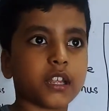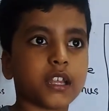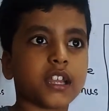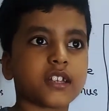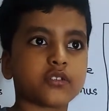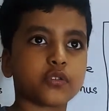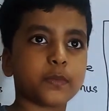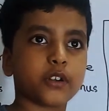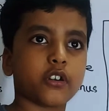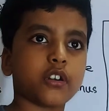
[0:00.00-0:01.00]
And
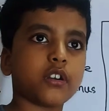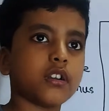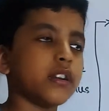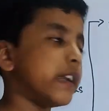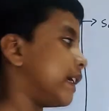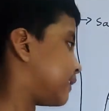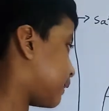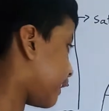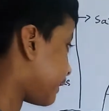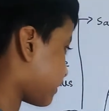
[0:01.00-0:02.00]
Jupiter is the
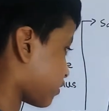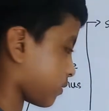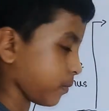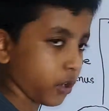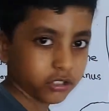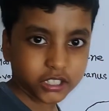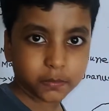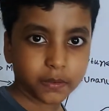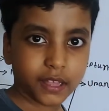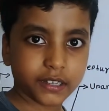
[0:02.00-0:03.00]
8th smallest
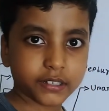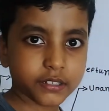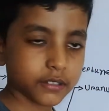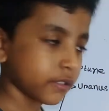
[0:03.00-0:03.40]
planet.